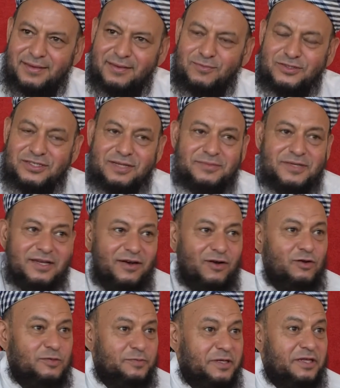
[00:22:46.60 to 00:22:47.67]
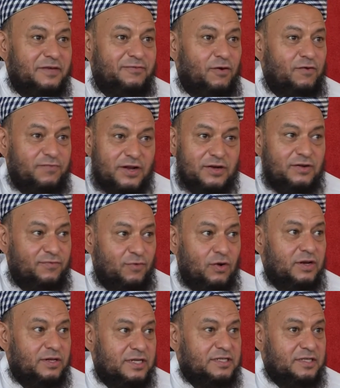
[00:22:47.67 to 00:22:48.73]
Muslims, they have always been in the forefront of
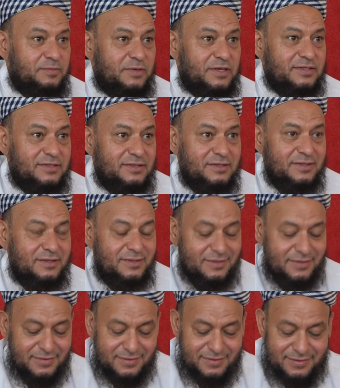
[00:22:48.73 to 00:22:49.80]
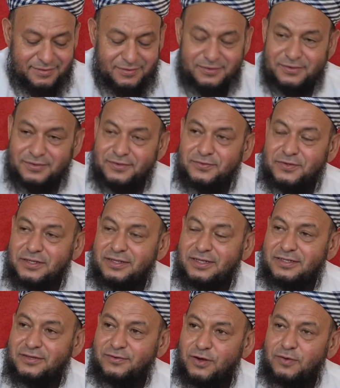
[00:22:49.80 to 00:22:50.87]
all disciplines.
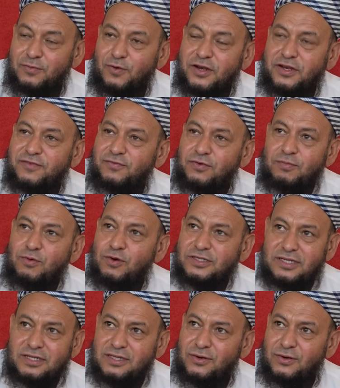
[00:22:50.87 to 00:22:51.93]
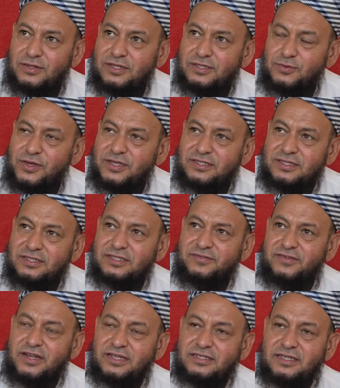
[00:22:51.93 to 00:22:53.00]
There's one wonderful books written on this Western
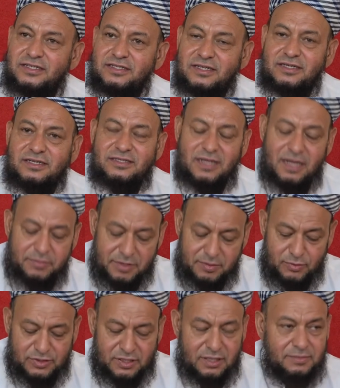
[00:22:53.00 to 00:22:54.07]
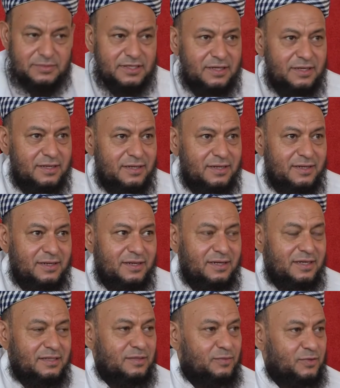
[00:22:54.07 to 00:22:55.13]
civilization, Islam and Muslims.
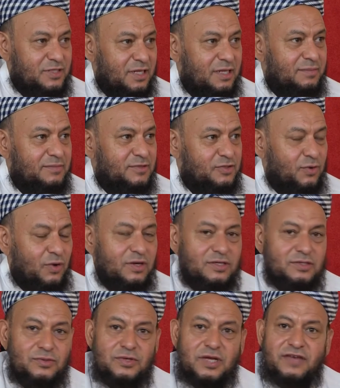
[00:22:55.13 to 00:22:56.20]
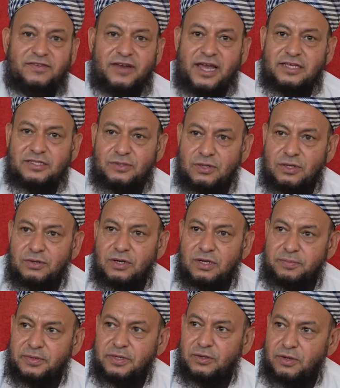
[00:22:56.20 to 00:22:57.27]
It's a Muslim scholars who gave rise to the
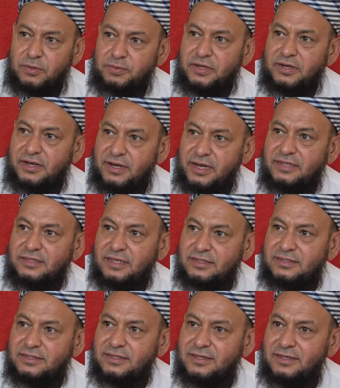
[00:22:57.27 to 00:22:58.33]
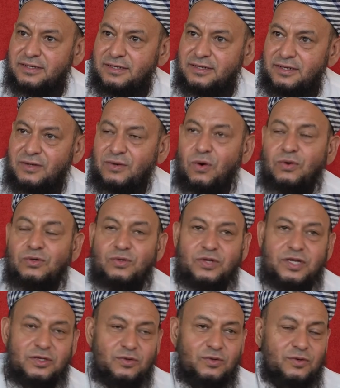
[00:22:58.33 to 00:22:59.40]
European Renaissance. Go
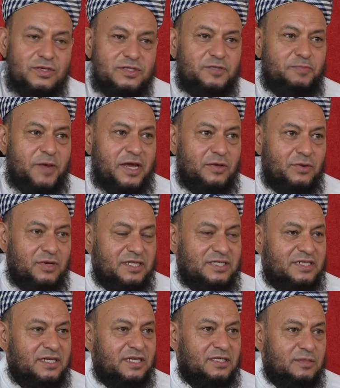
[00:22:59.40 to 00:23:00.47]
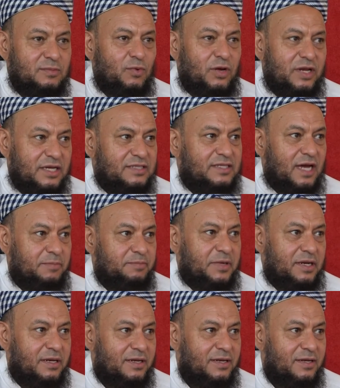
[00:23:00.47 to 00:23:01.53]
today to Spain, you just see a small
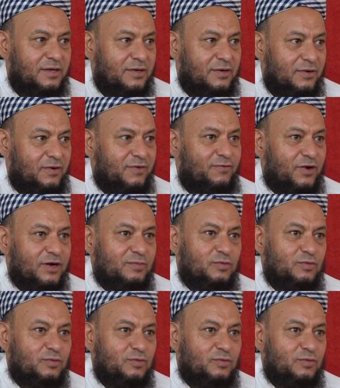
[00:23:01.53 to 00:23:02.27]
example of what